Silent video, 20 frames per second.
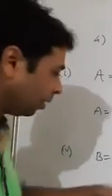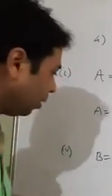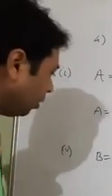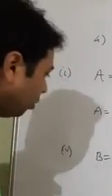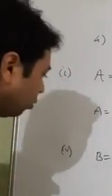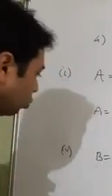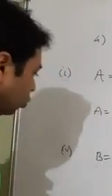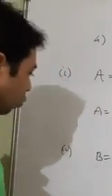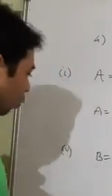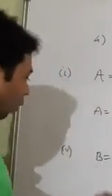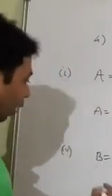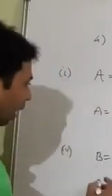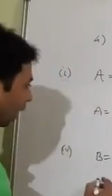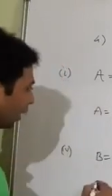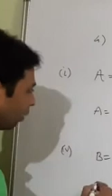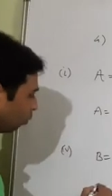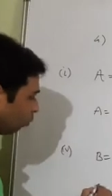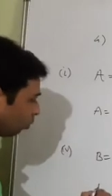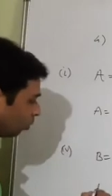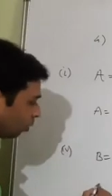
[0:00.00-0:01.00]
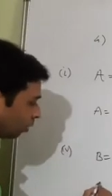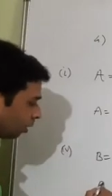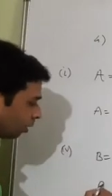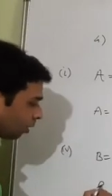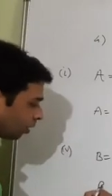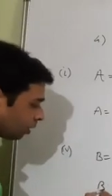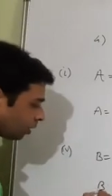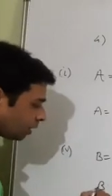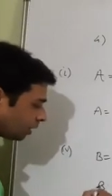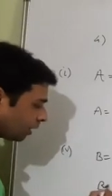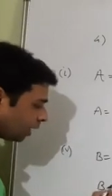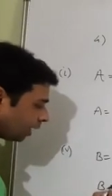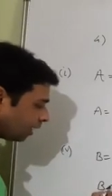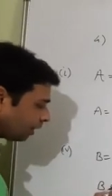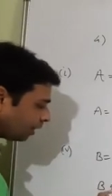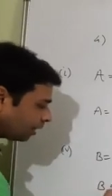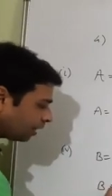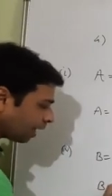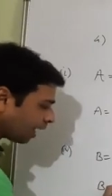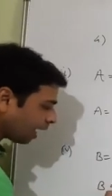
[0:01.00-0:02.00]
So I would
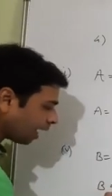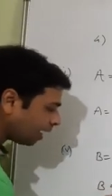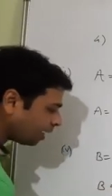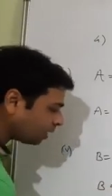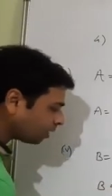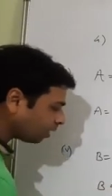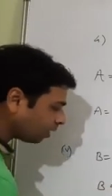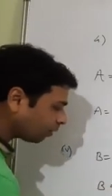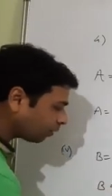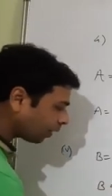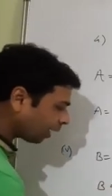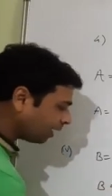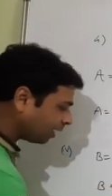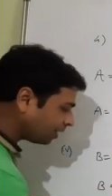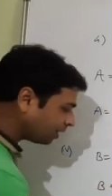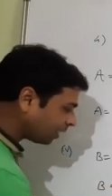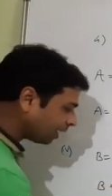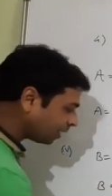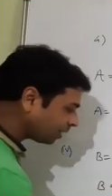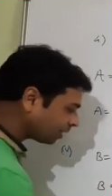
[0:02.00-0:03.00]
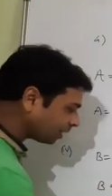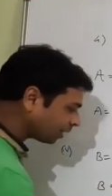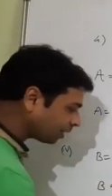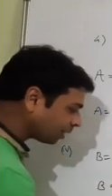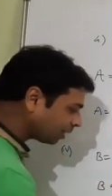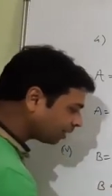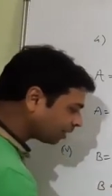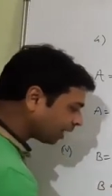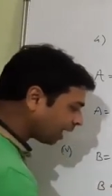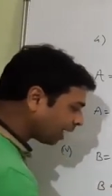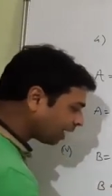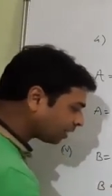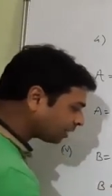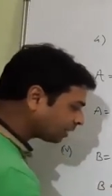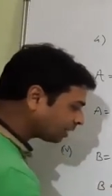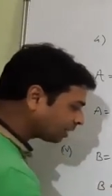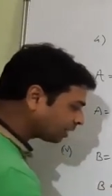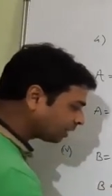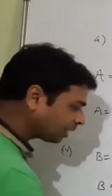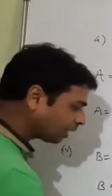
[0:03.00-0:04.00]
say that writes as it is, x
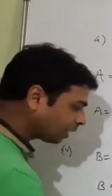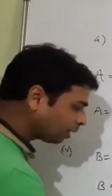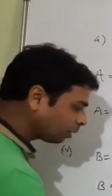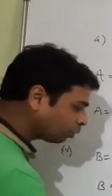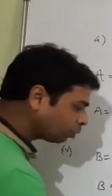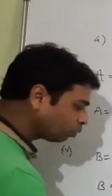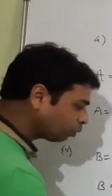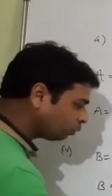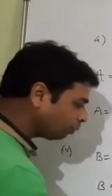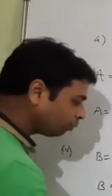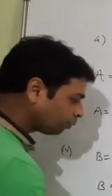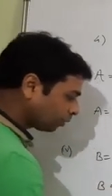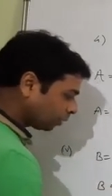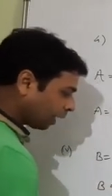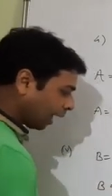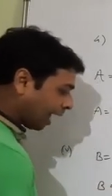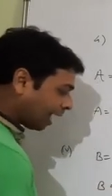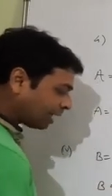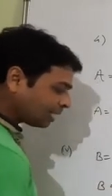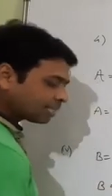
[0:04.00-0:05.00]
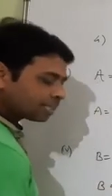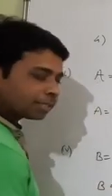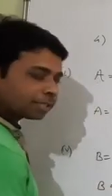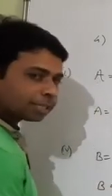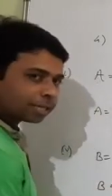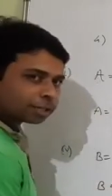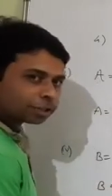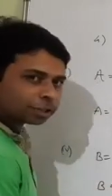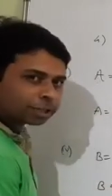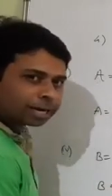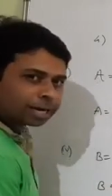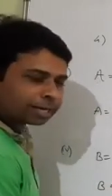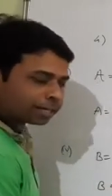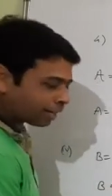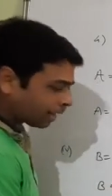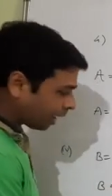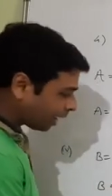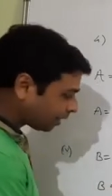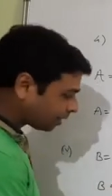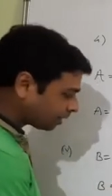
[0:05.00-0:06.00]
is equal to x such that
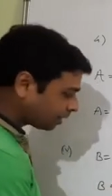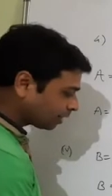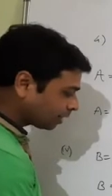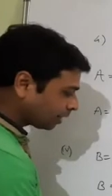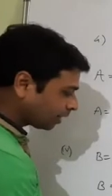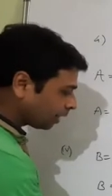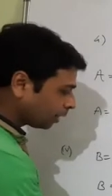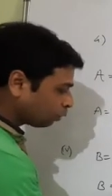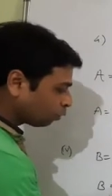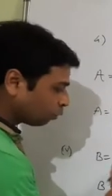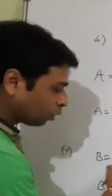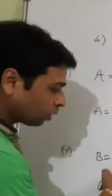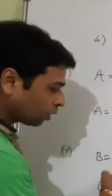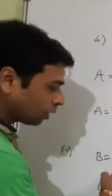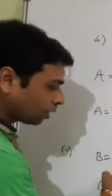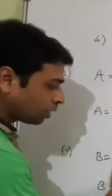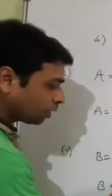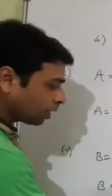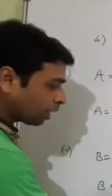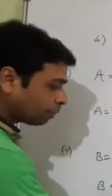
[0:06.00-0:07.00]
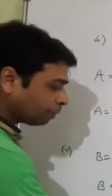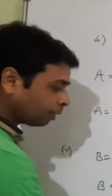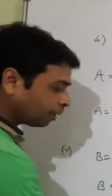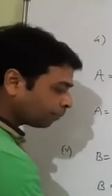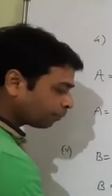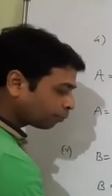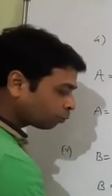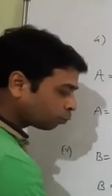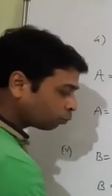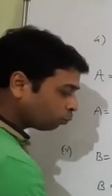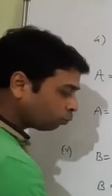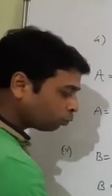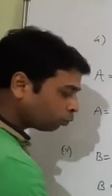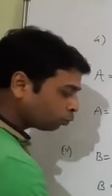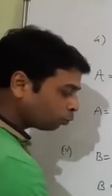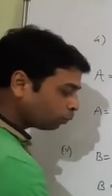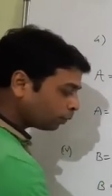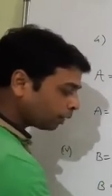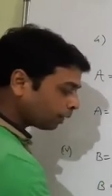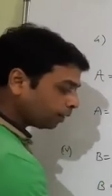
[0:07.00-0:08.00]
x is equal to, this is a table of
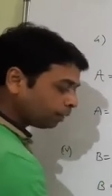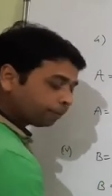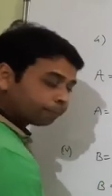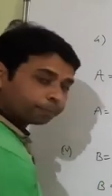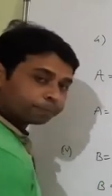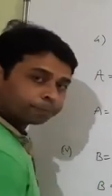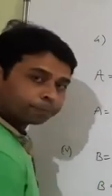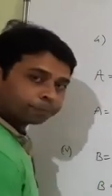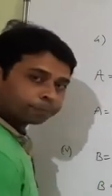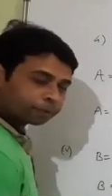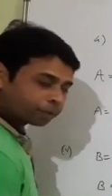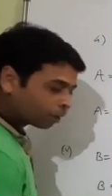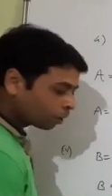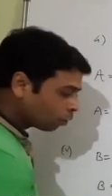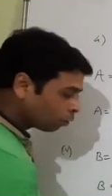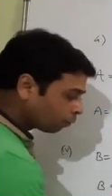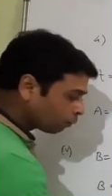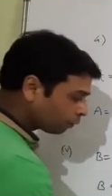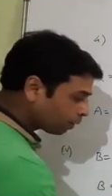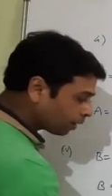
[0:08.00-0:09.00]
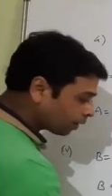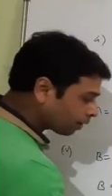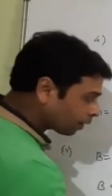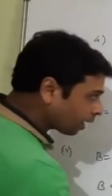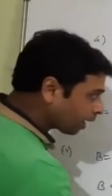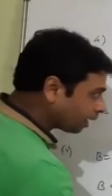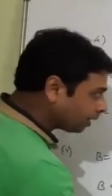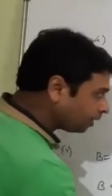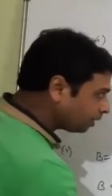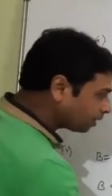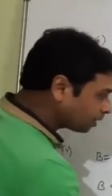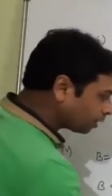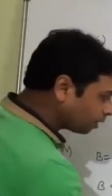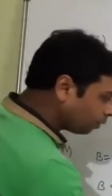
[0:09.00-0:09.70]
2n, where n is